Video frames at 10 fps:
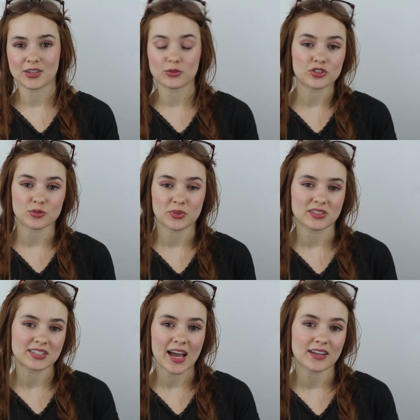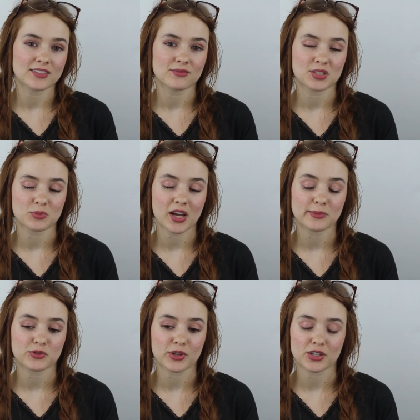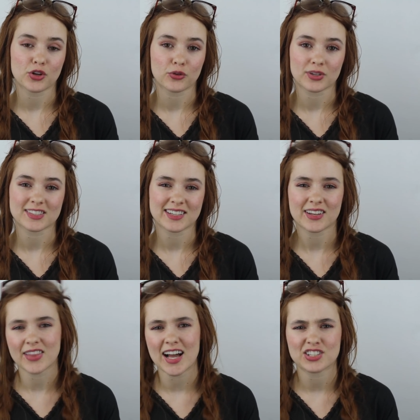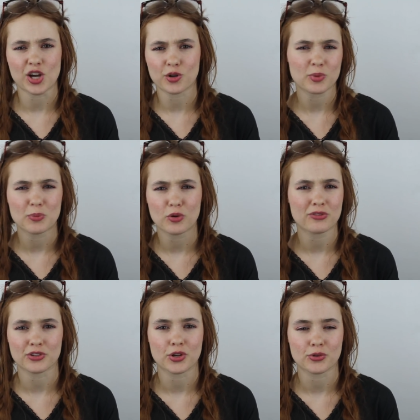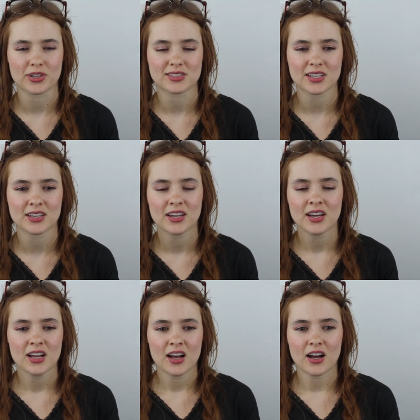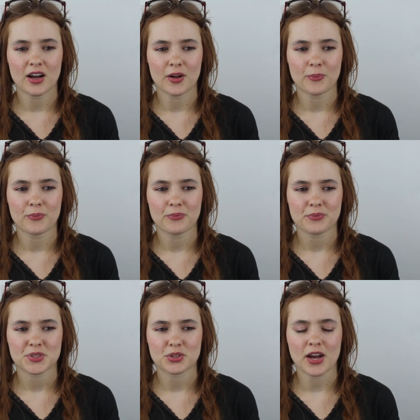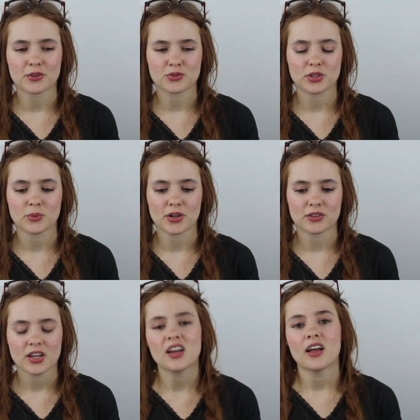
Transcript: I would just be sad sometimes for like no reason and lash out at people for no reason. So yeah, it was really weird.